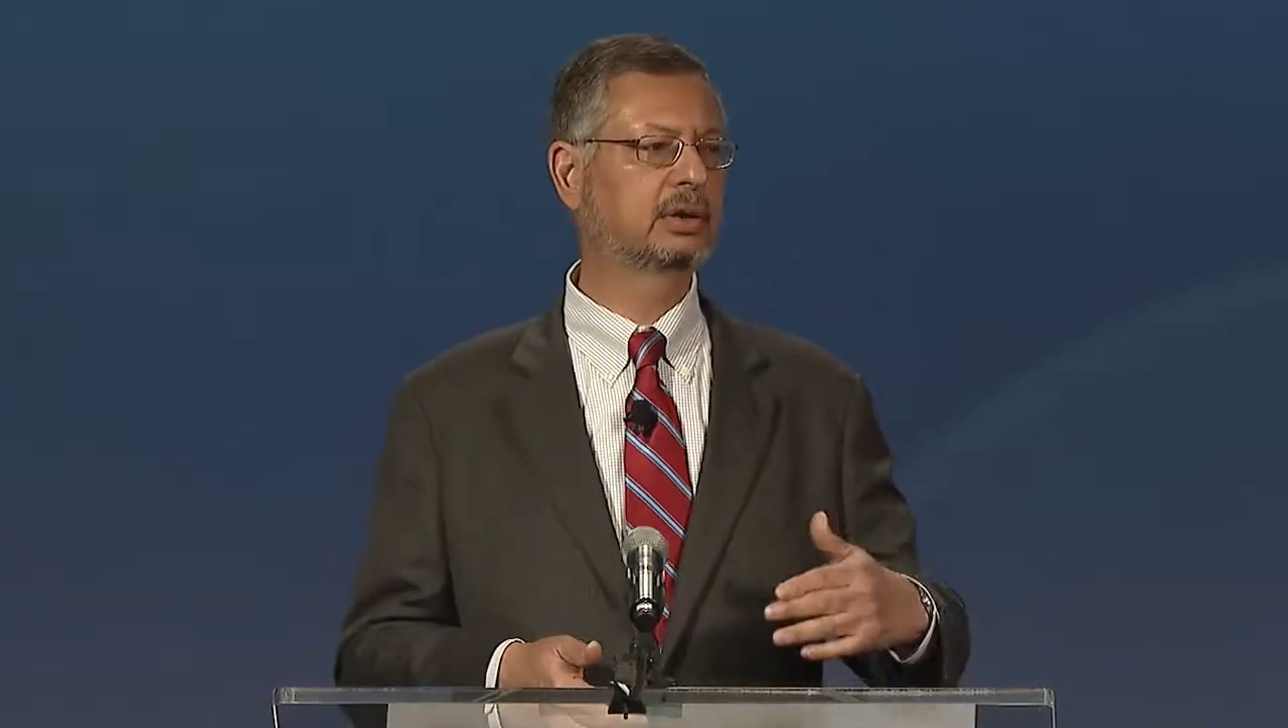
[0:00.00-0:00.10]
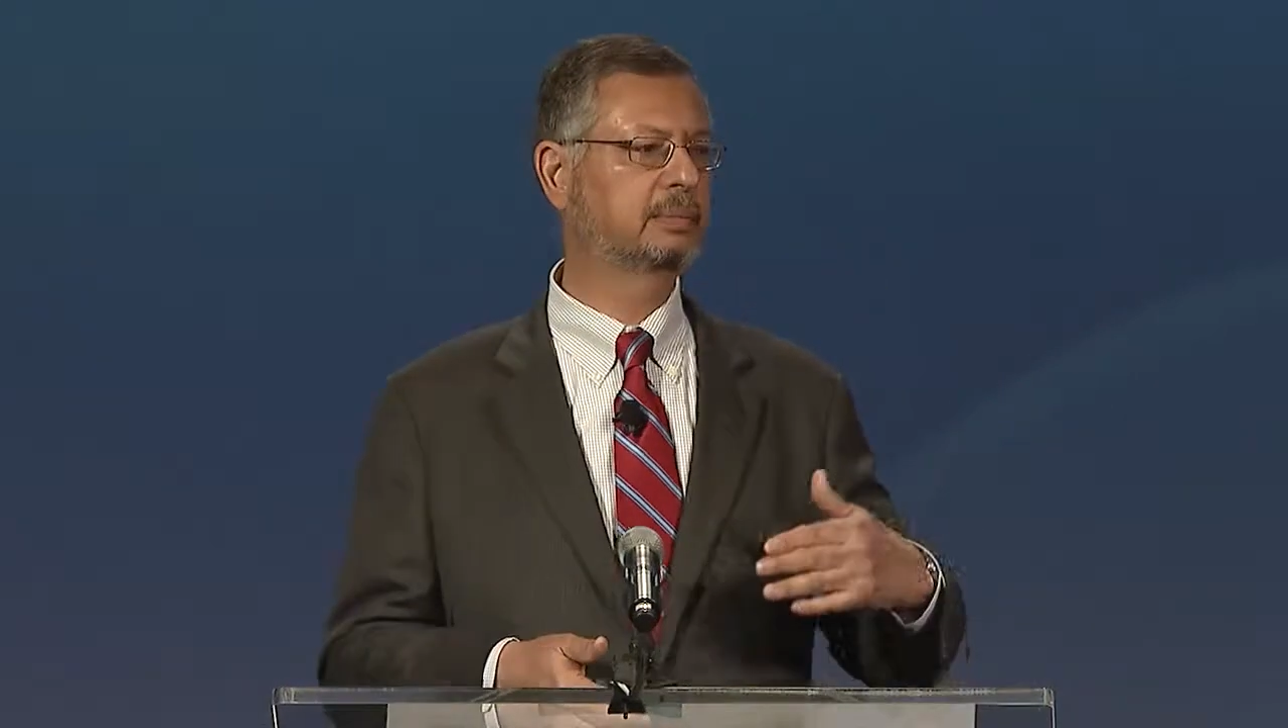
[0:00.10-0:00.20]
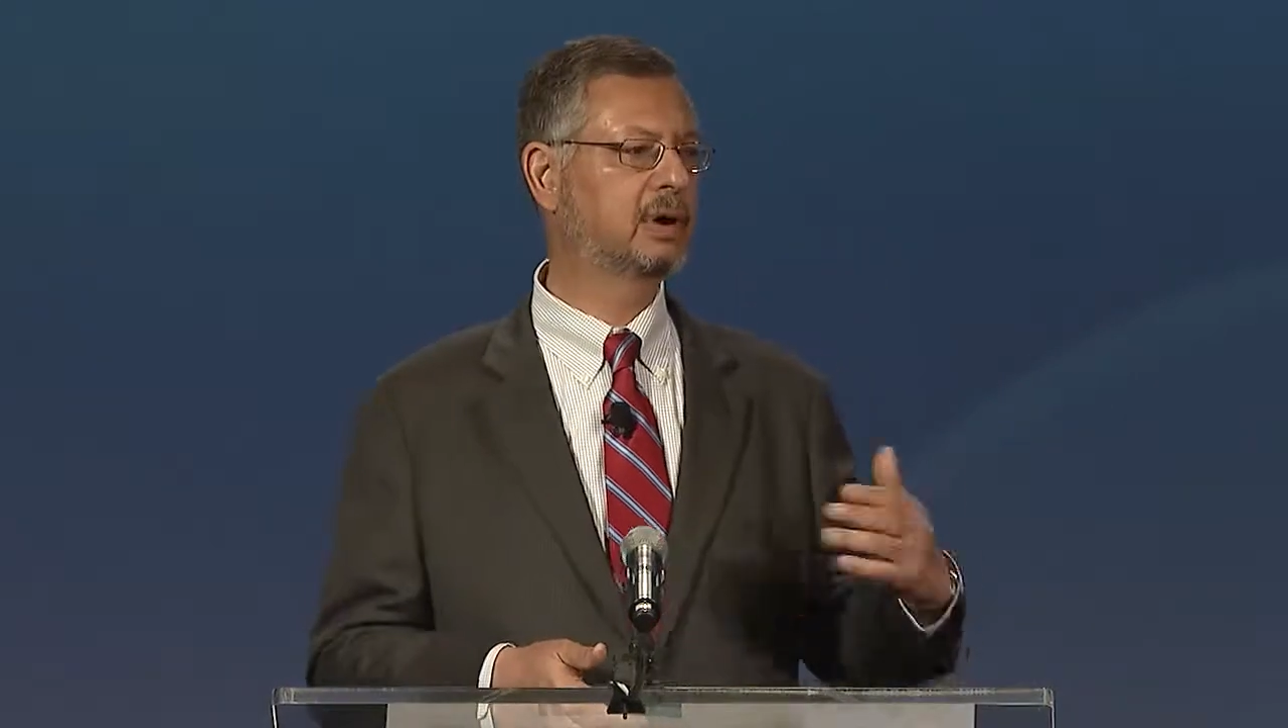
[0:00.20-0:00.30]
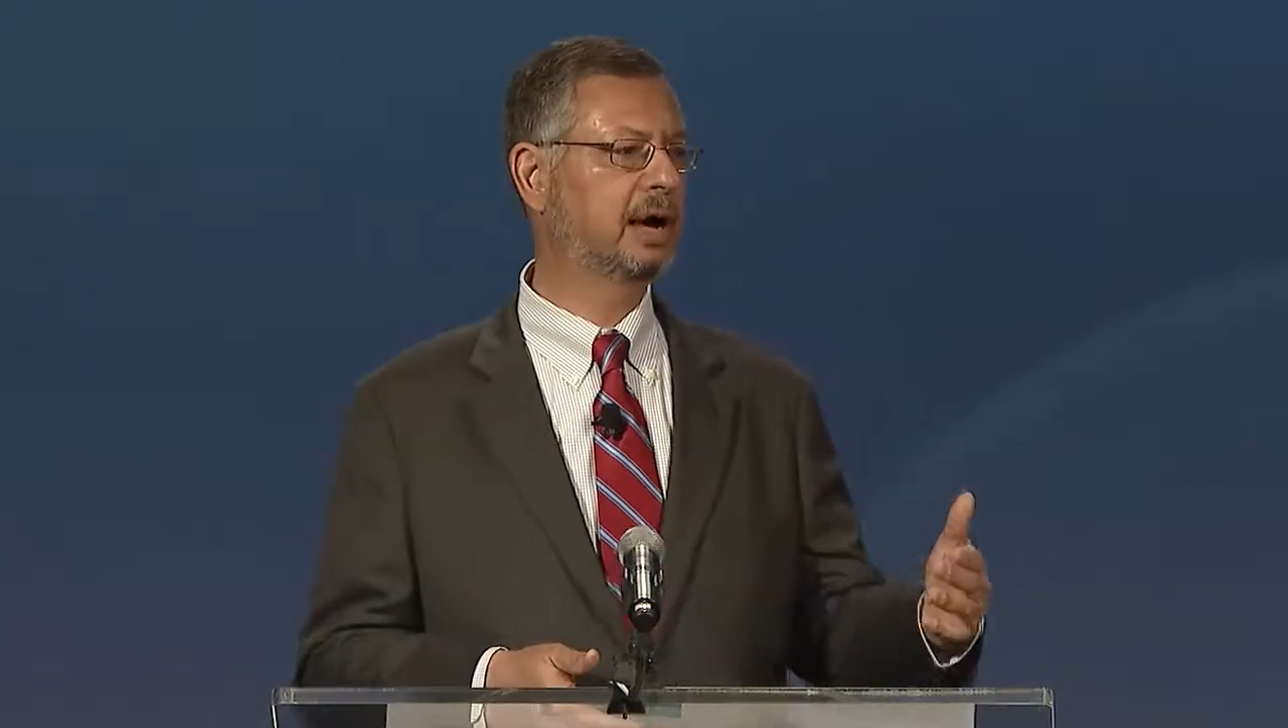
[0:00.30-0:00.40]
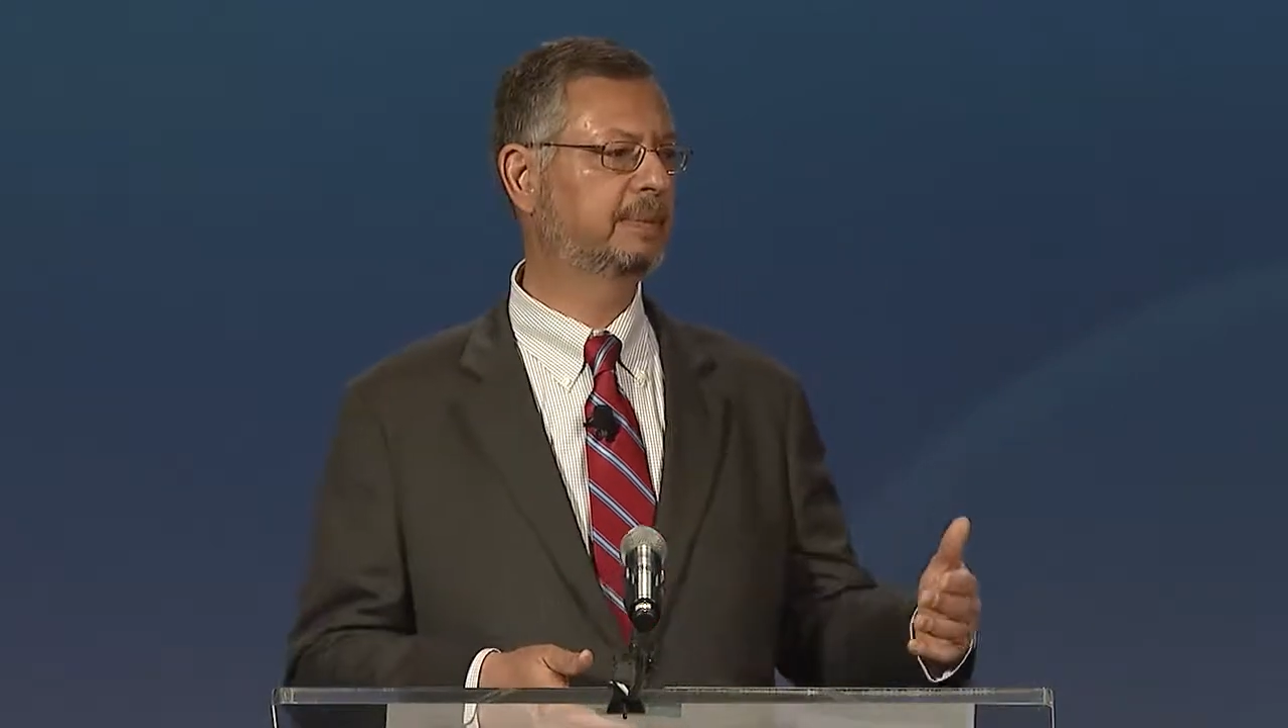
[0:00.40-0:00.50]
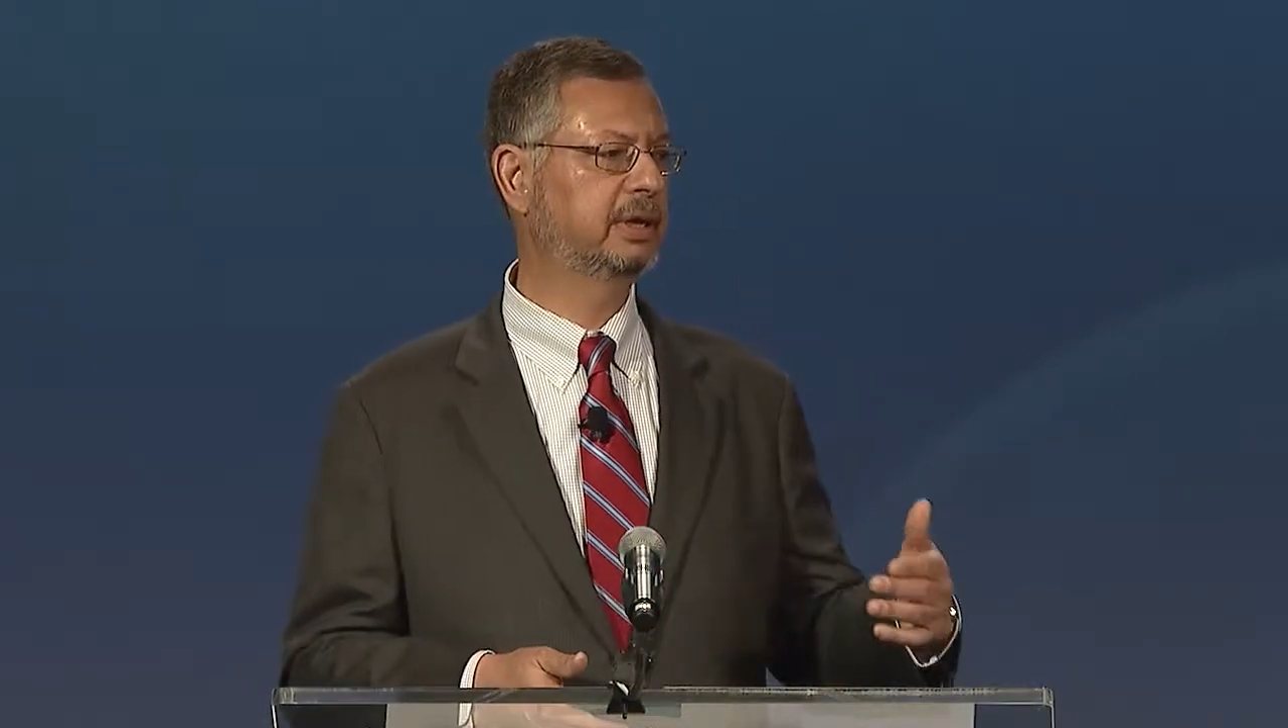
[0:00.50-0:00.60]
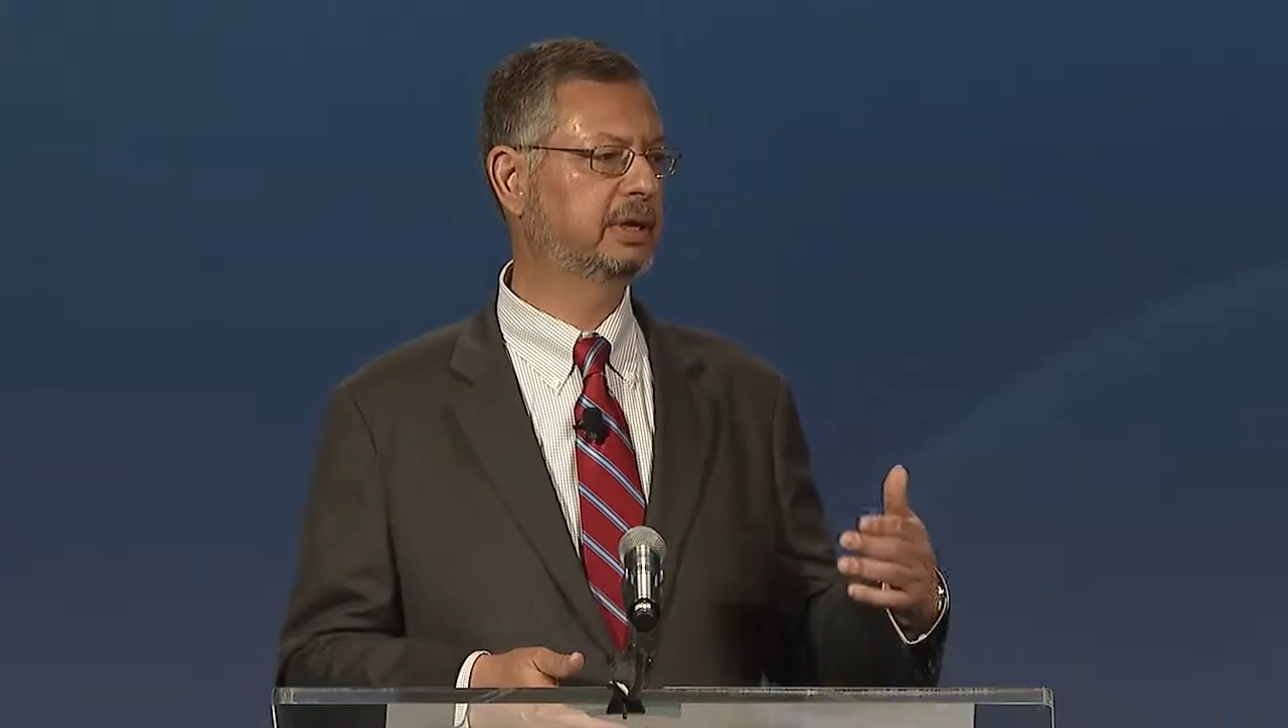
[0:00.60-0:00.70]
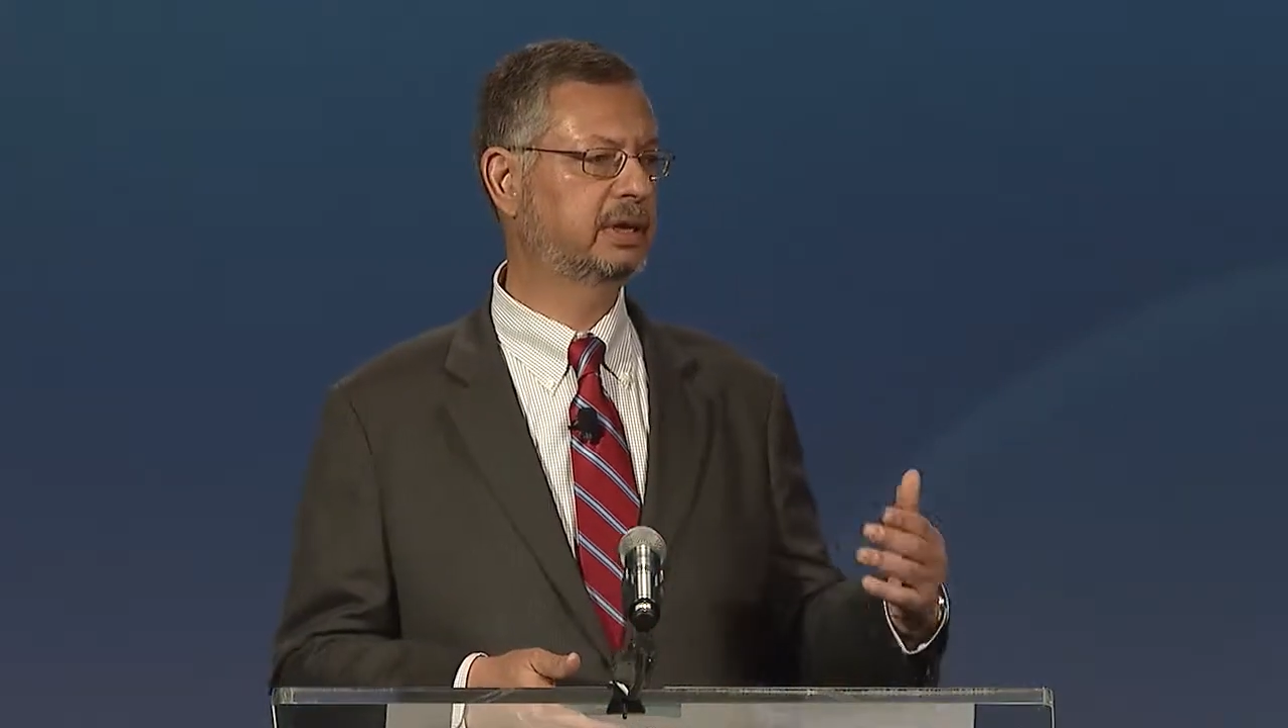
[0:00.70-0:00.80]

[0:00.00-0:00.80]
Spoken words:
the property the